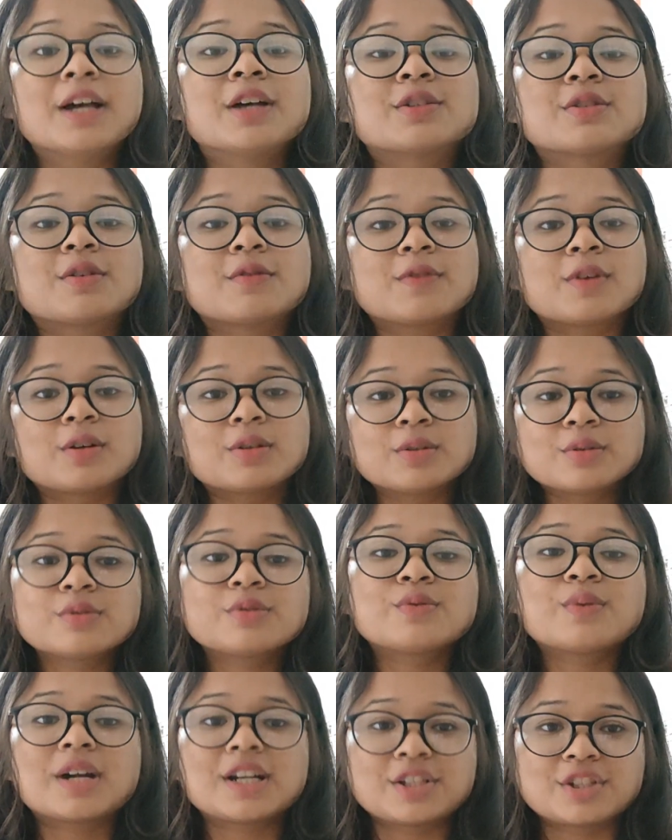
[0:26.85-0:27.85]
So if you're new
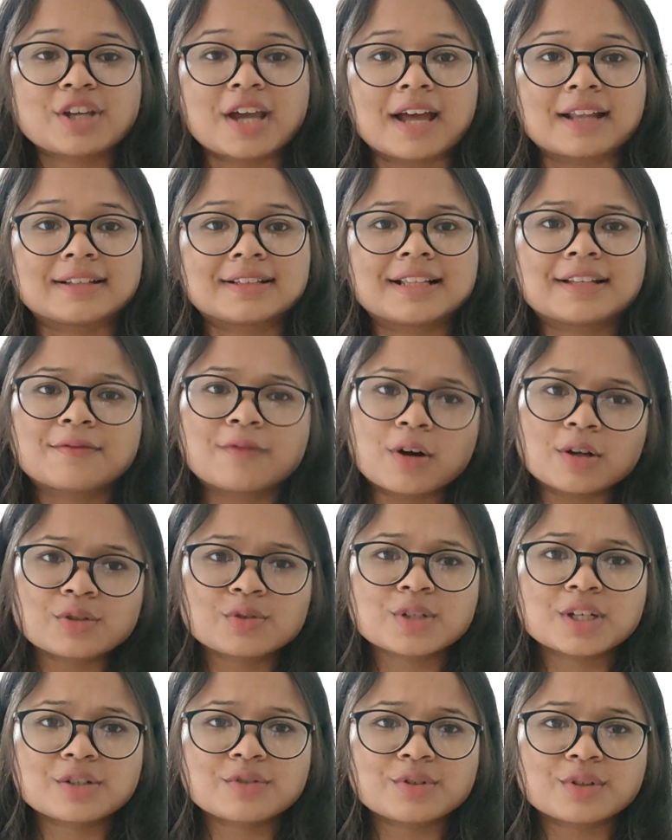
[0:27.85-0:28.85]
to our channel and want
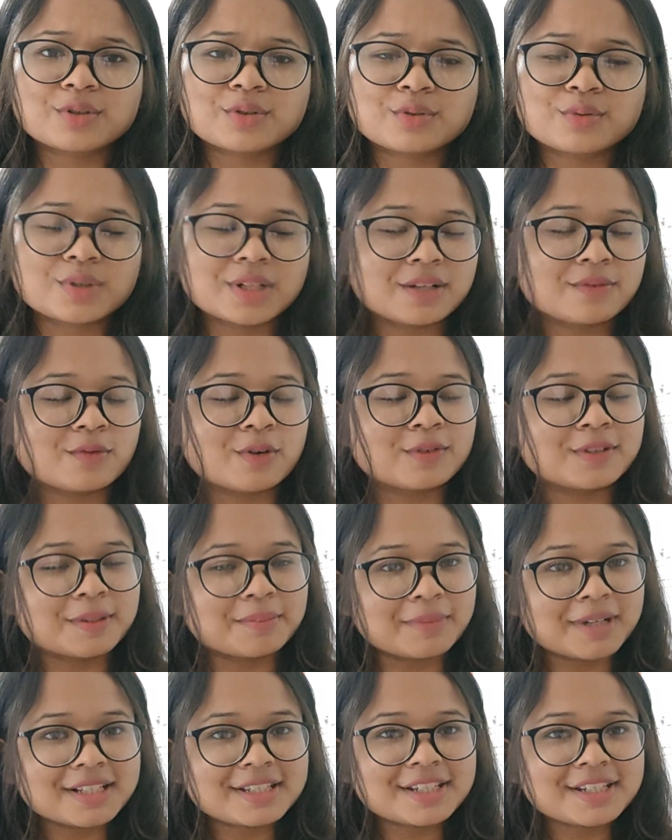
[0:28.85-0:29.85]
to get recruited in one of
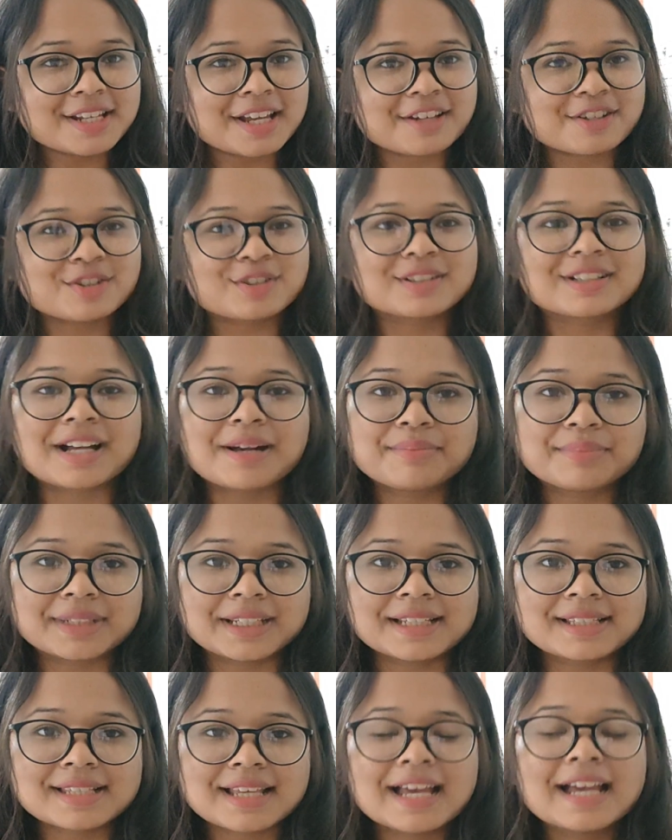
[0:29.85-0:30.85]
the multinational
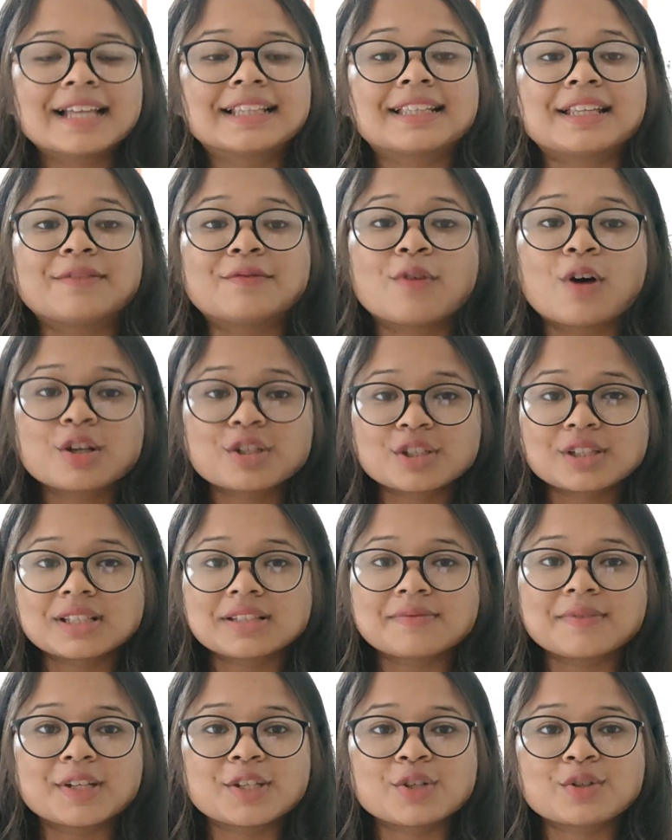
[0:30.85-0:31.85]
companies, then watch
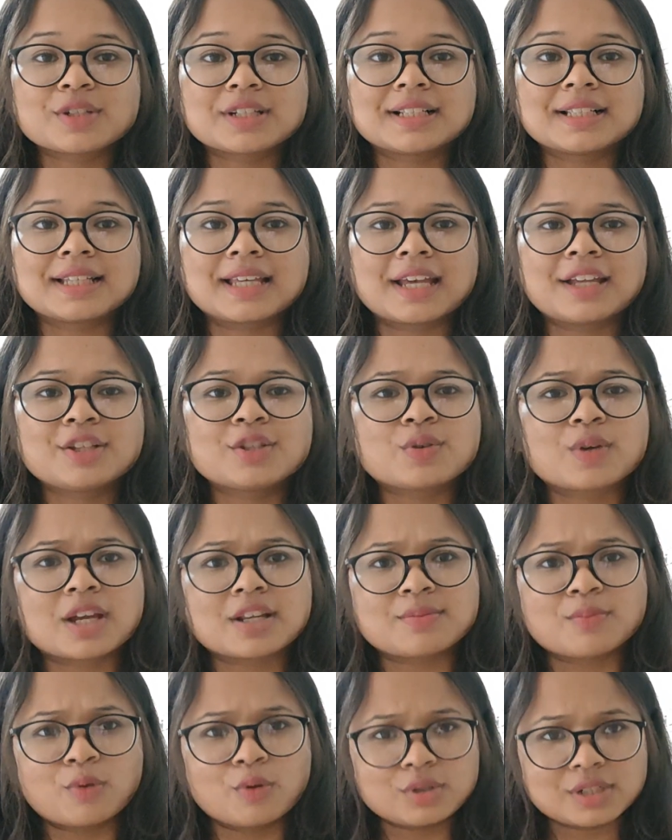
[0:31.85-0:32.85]
this video till the end to
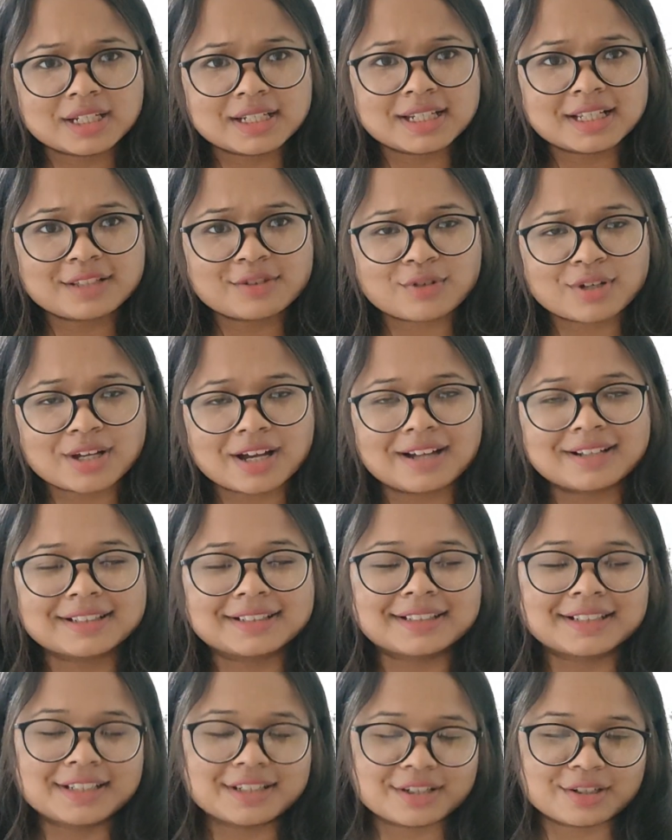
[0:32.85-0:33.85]
get more details
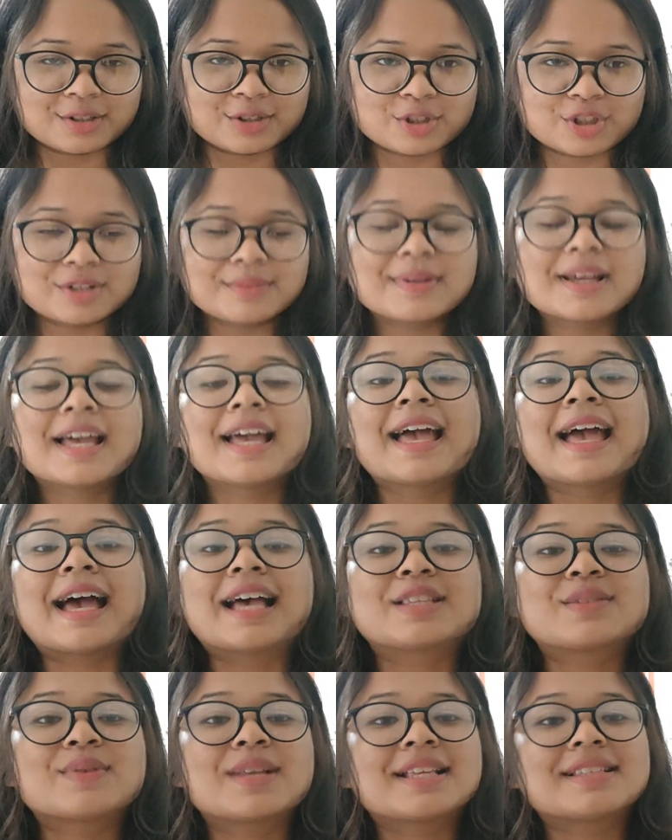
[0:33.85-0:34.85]
regarding the internship
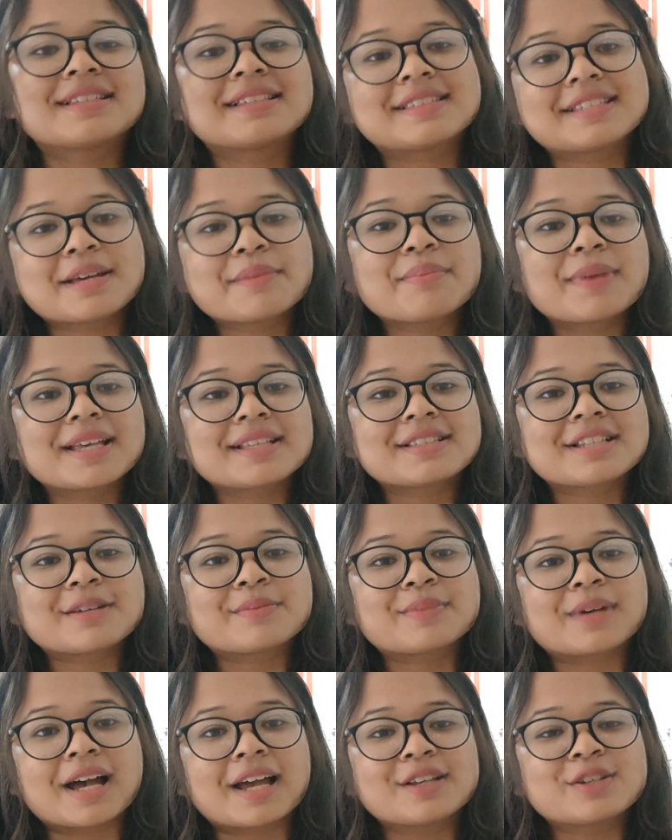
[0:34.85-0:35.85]
as well as a
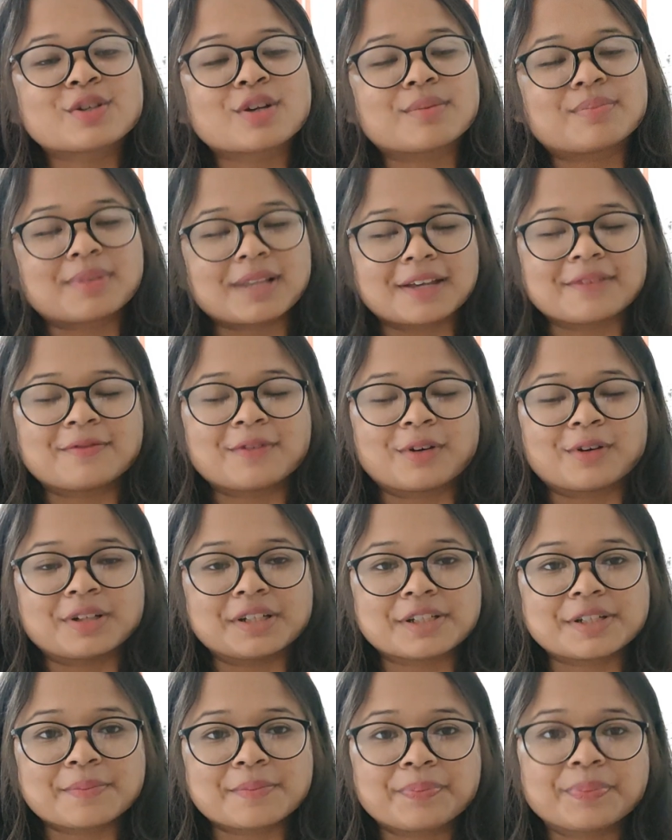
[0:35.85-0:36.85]
step-by-step -step guide to apply for
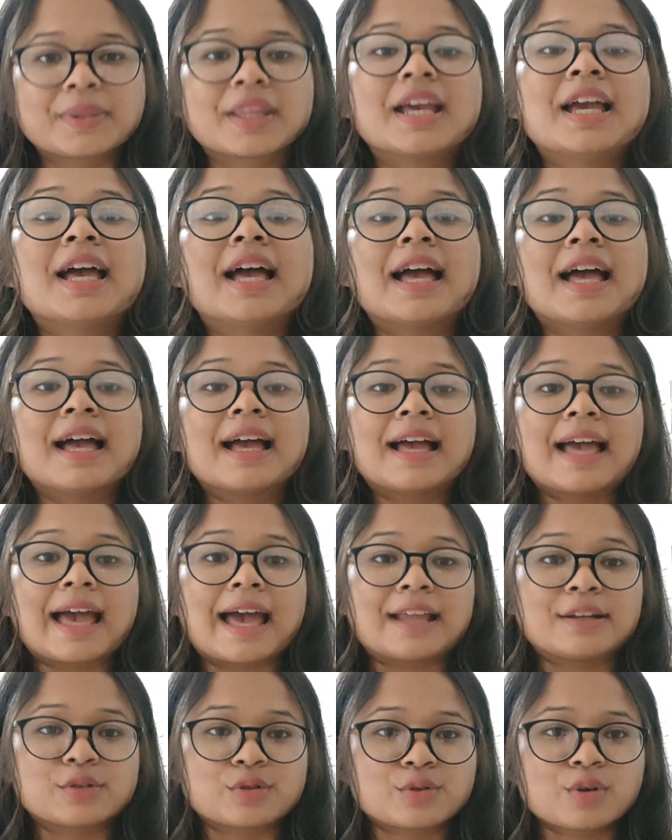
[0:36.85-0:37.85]
it
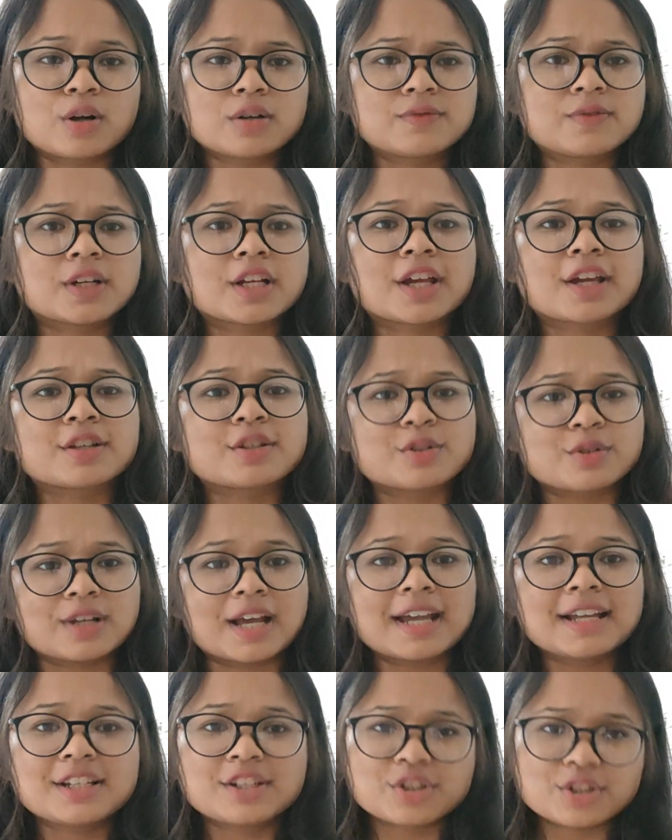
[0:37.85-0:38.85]
and do not forget to
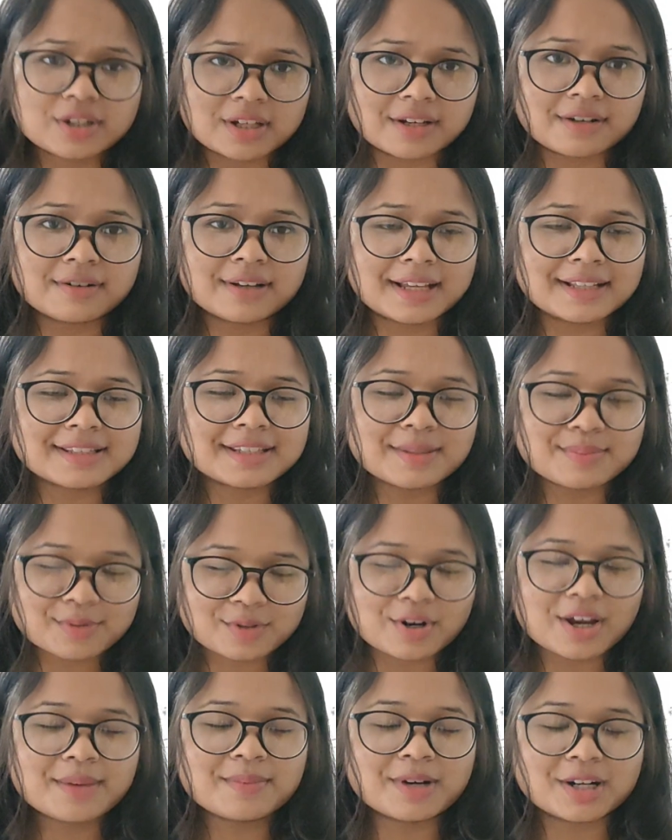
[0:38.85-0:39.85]
like, share and
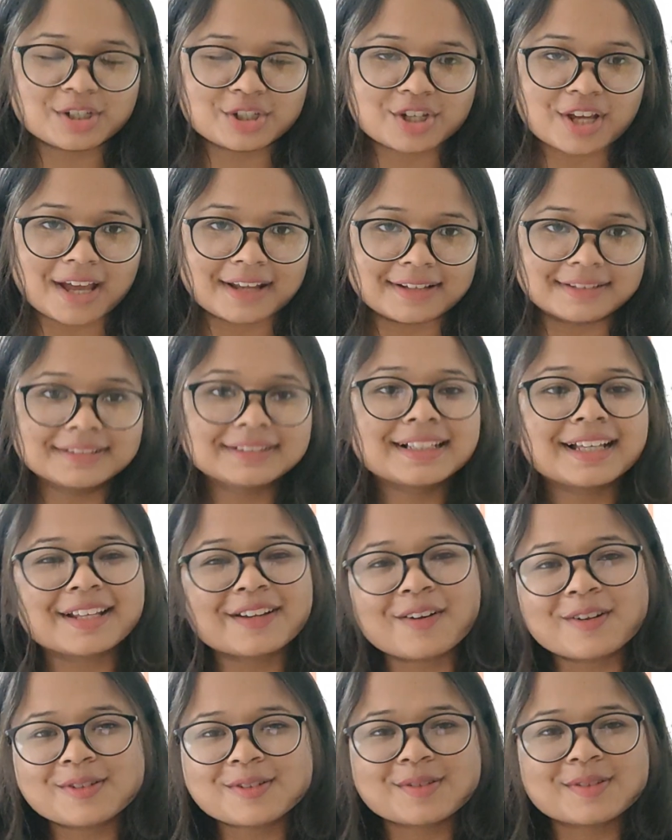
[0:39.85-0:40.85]
subscribe our channel and
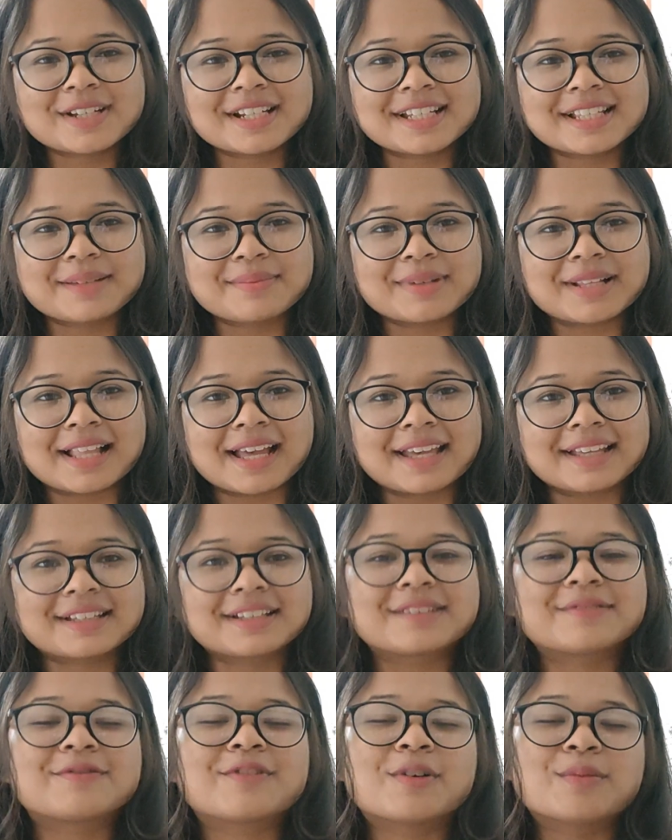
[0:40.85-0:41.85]
also hit the bell
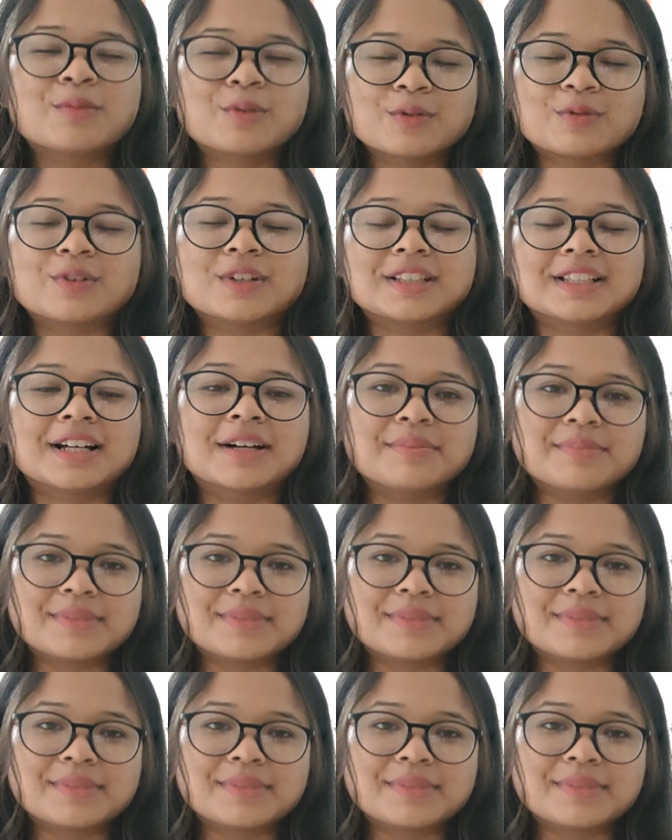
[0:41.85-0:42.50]
icon for more further